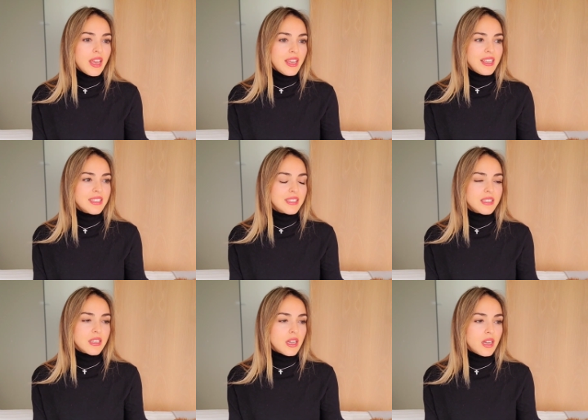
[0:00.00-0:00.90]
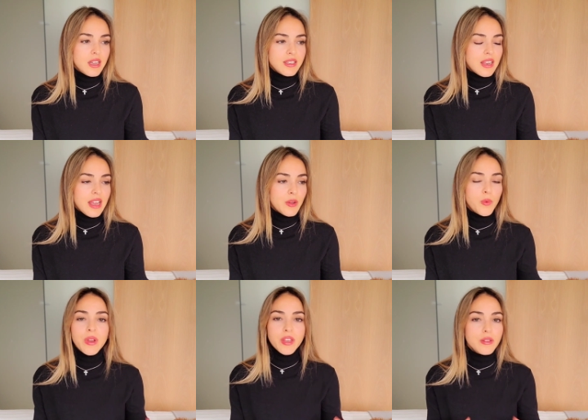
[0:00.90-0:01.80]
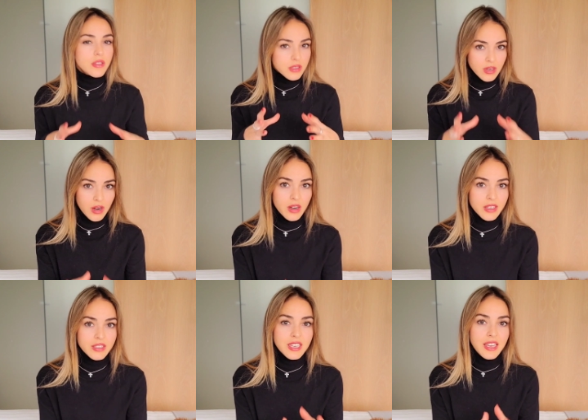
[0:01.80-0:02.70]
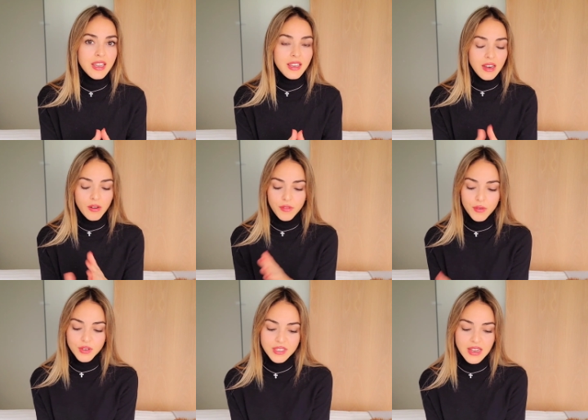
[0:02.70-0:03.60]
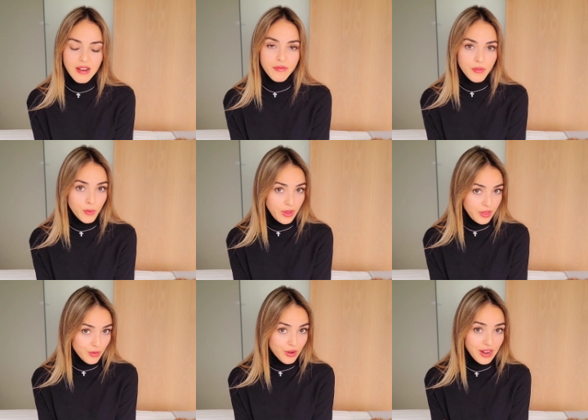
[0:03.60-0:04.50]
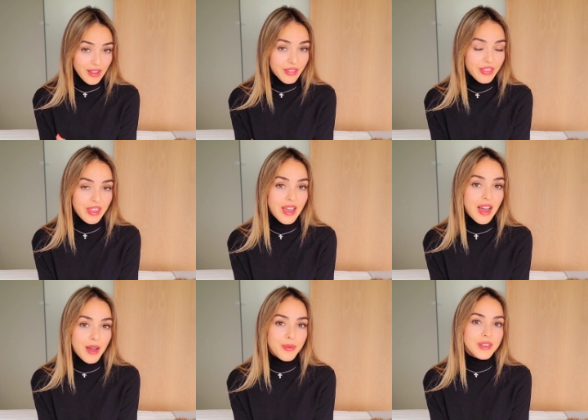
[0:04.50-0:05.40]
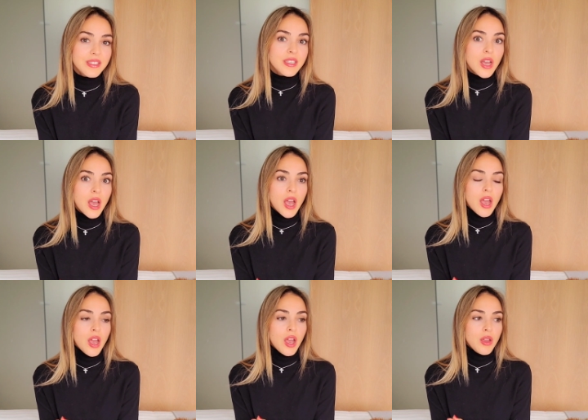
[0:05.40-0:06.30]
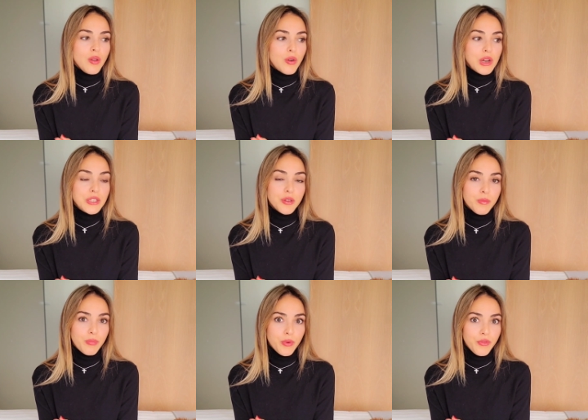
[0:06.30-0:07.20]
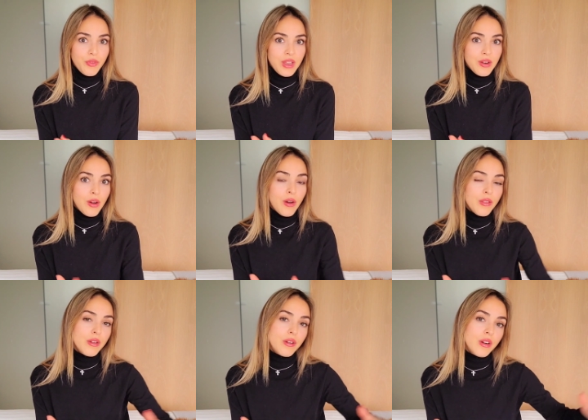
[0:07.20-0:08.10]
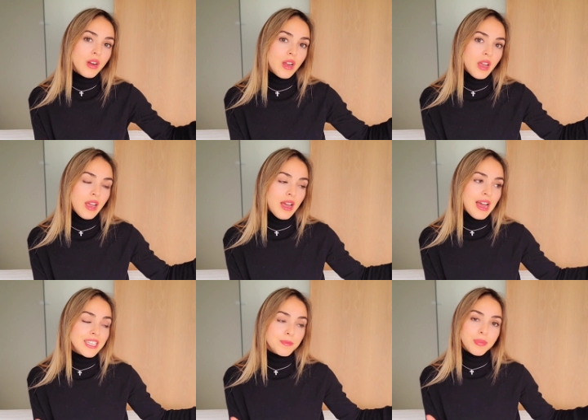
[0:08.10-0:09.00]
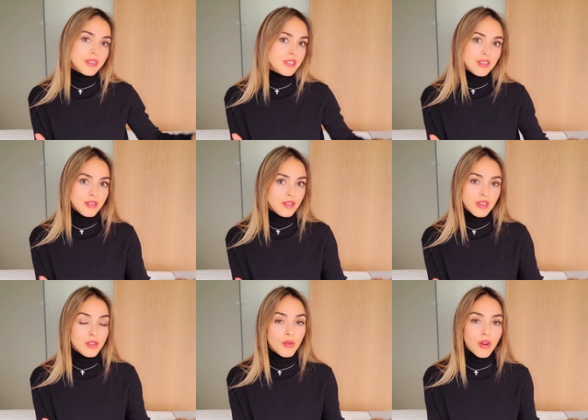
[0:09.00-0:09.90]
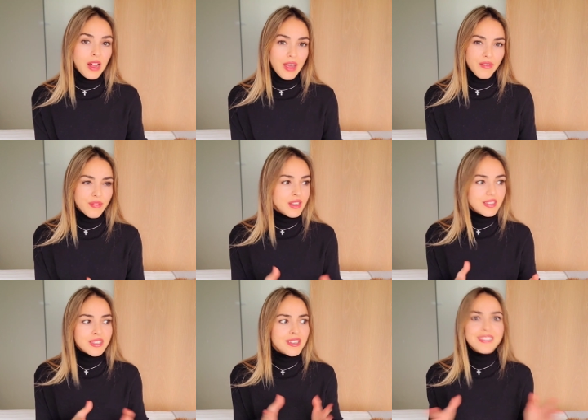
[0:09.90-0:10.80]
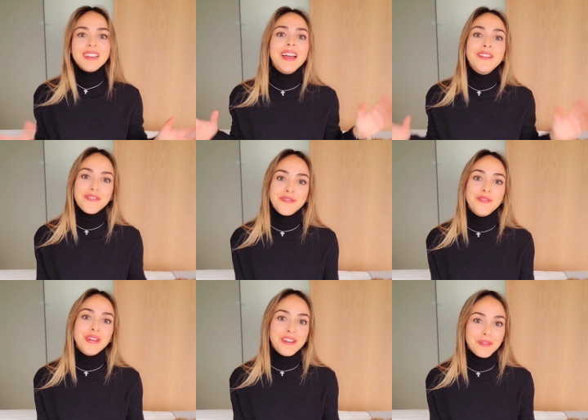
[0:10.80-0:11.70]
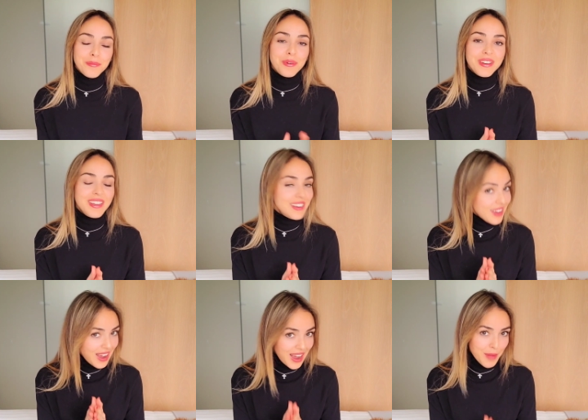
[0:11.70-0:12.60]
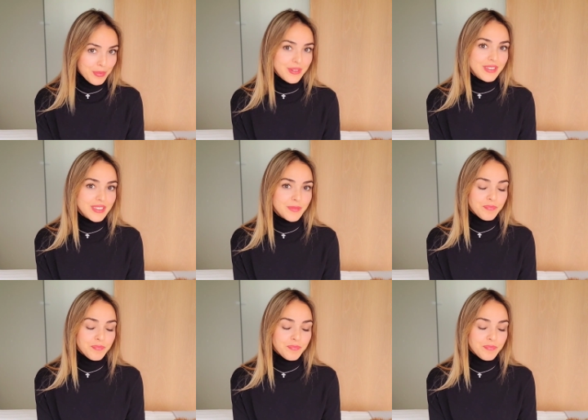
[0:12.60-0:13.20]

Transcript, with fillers: It's, it's like when you start taking care of yourself with your healthy habits, you're going to improve in other aspects in, in your life. It's, it's kind of weird, but it happens.